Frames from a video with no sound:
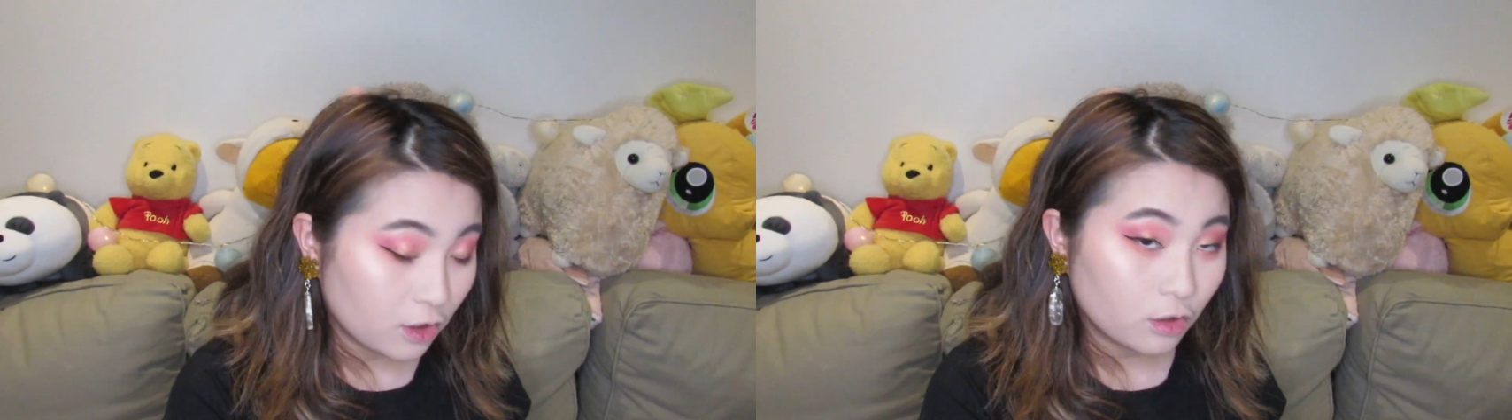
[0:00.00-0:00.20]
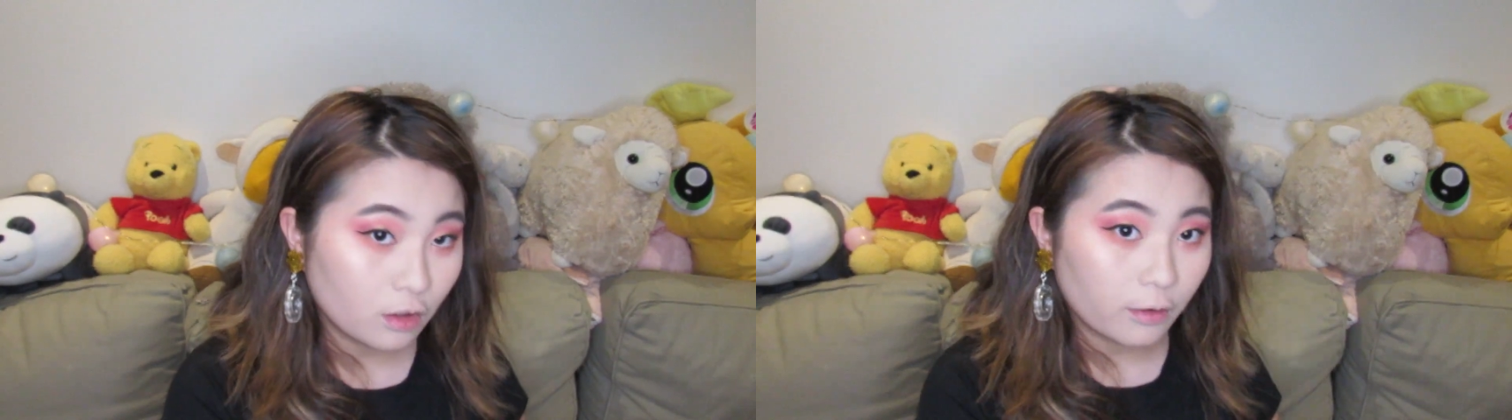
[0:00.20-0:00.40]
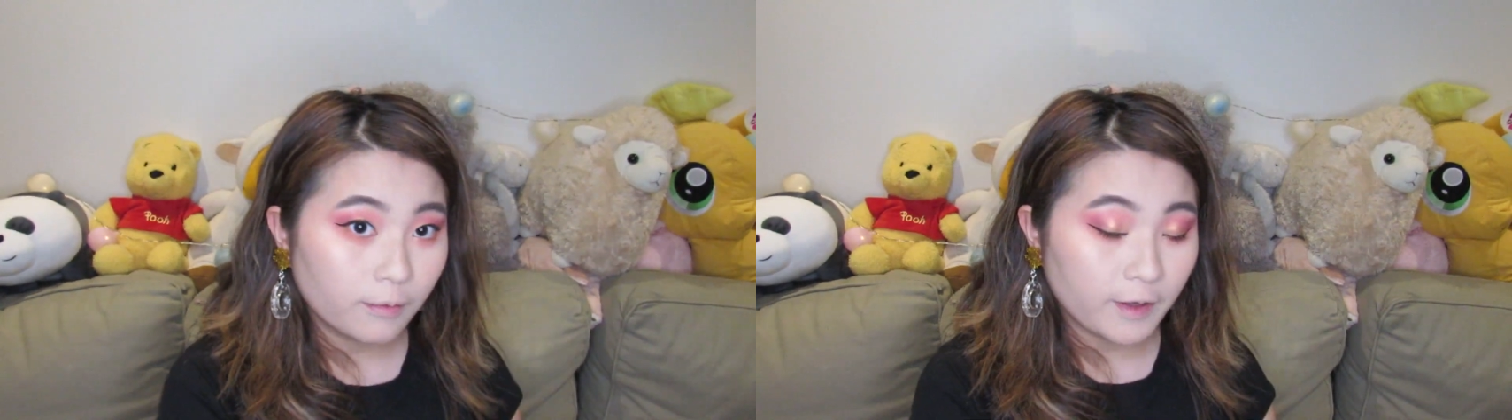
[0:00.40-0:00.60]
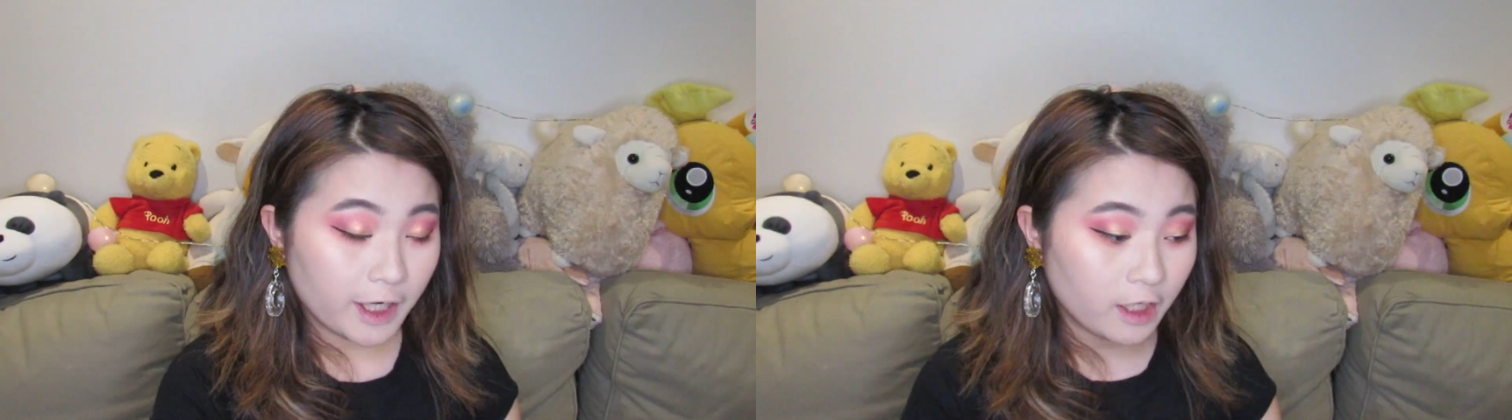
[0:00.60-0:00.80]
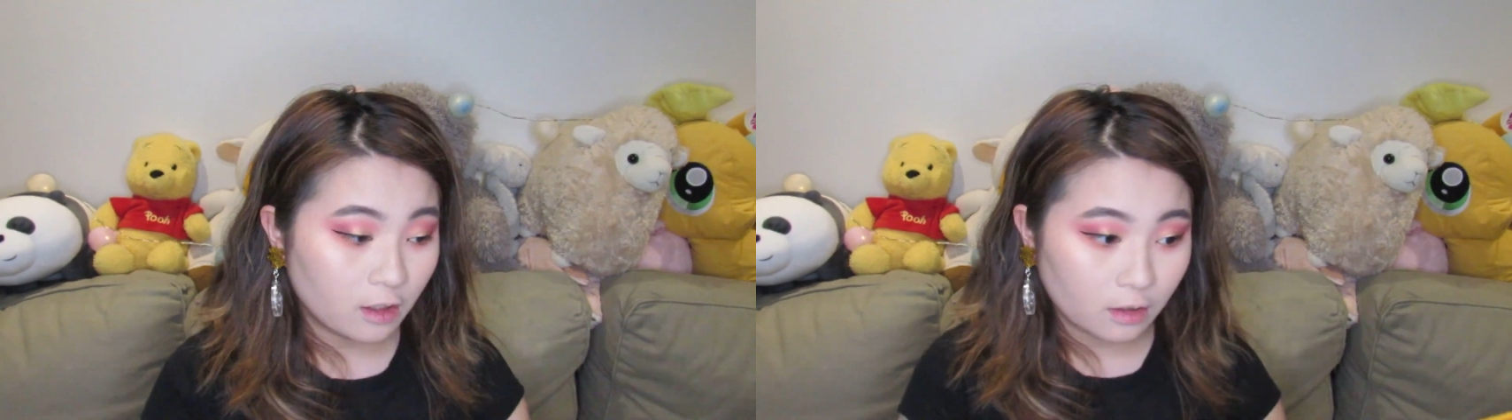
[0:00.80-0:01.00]
to look
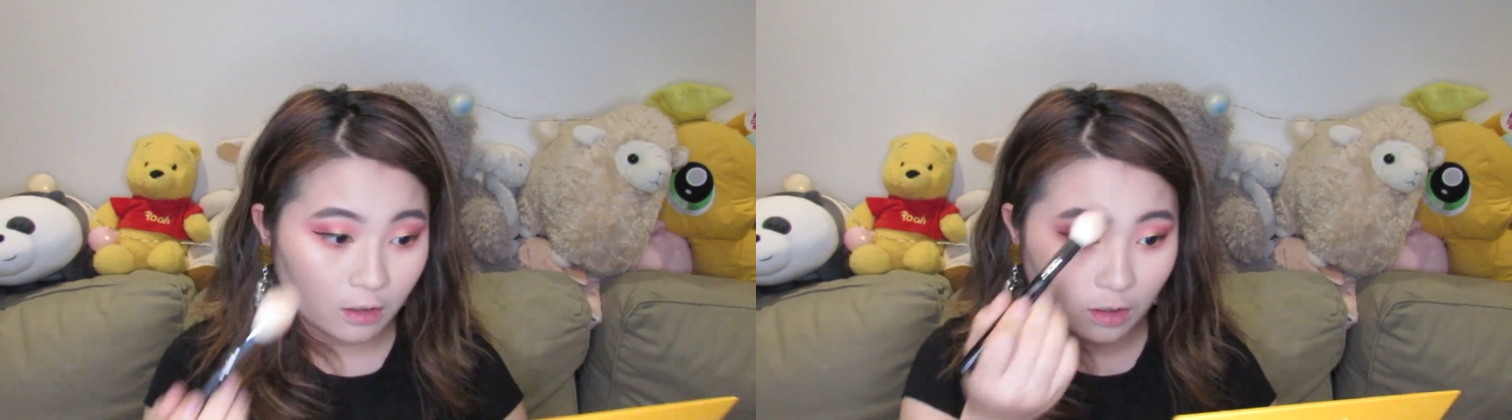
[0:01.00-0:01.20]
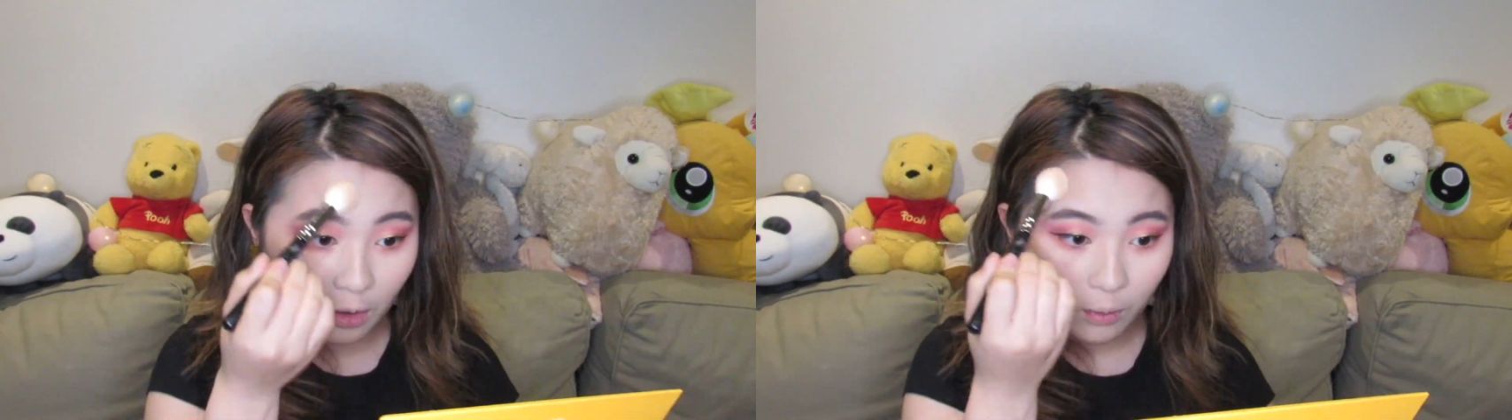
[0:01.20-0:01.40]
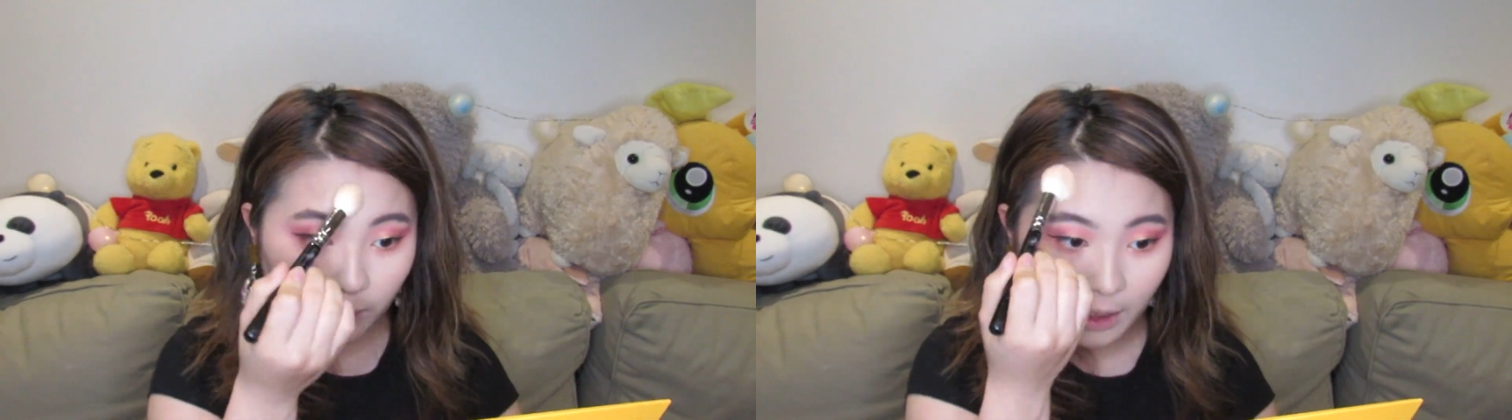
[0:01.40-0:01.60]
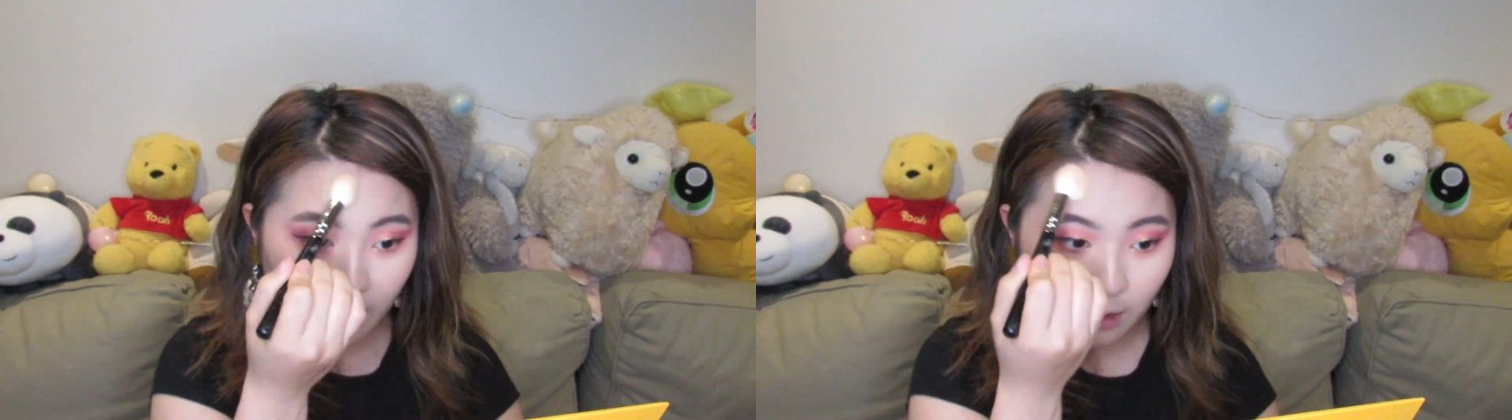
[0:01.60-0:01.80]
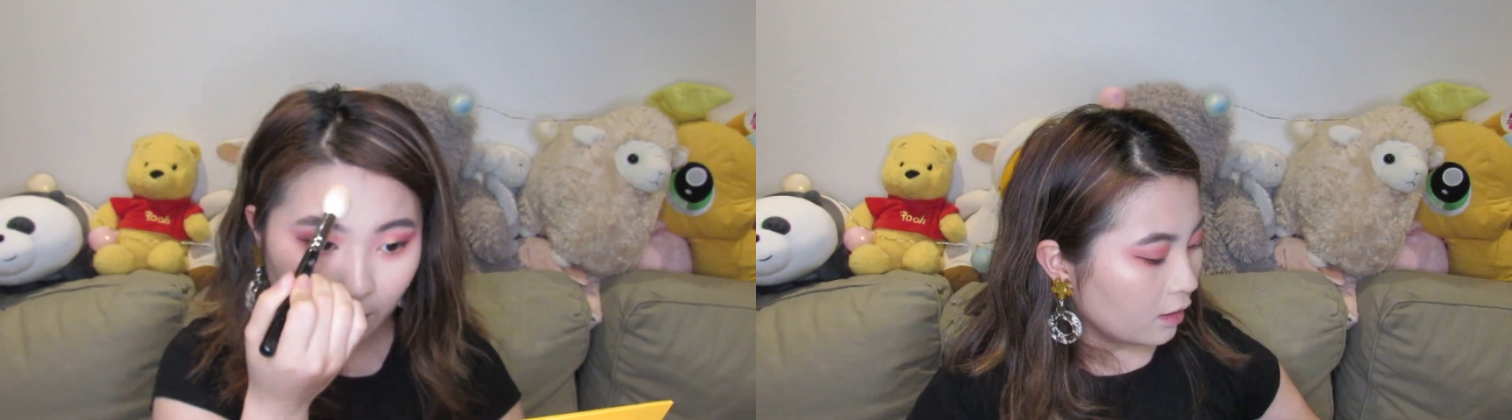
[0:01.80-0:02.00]
very glowy.